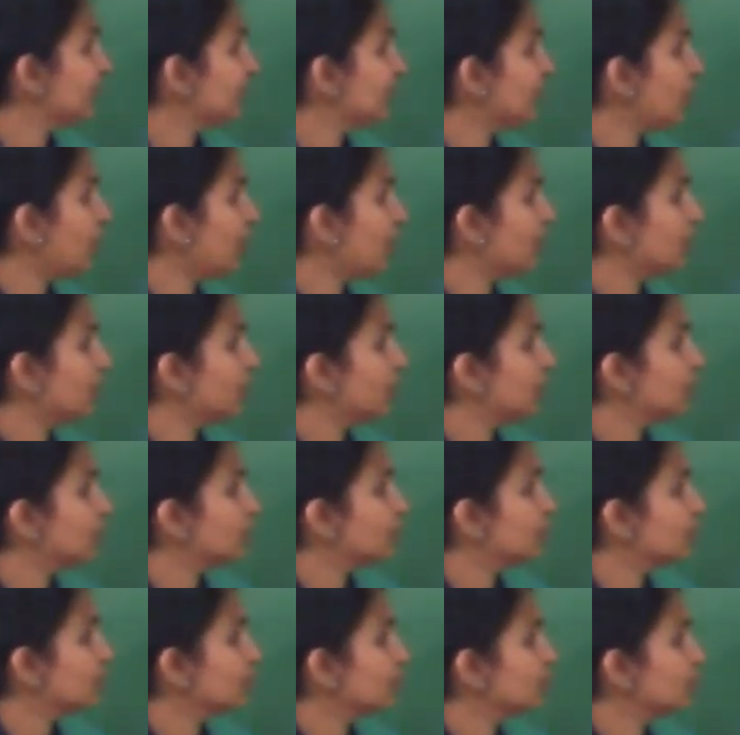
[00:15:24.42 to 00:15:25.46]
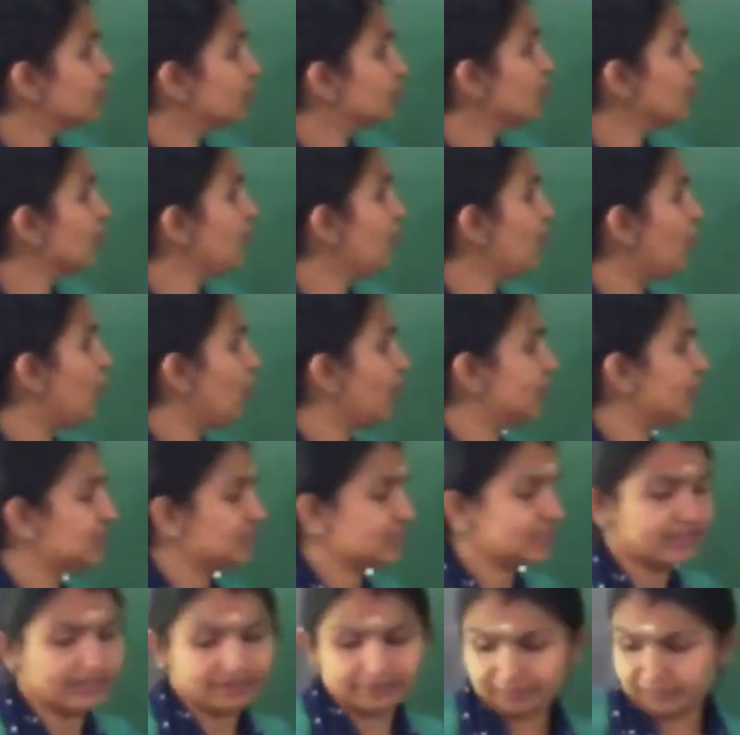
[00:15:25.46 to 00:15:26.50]
we got 2
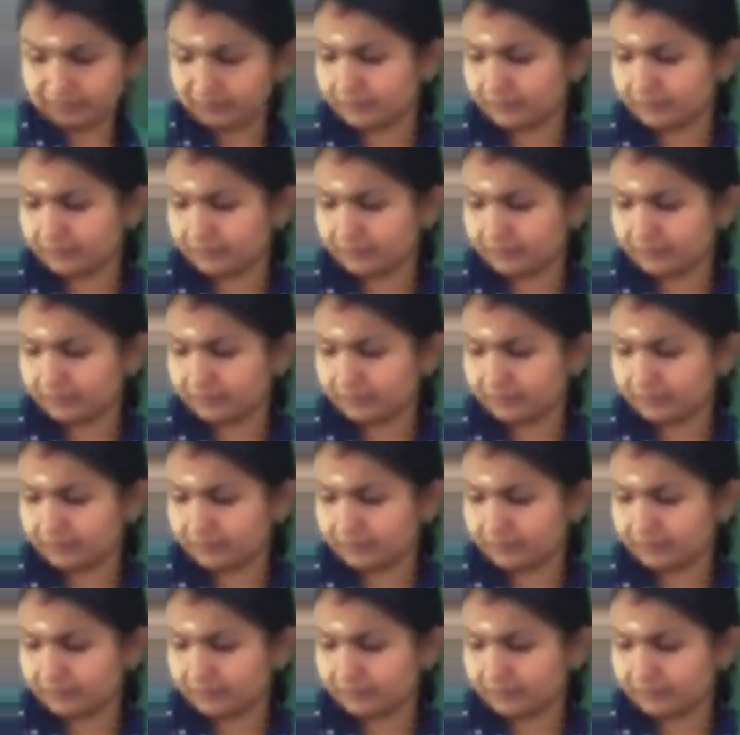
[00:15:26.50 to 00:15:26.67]
points here.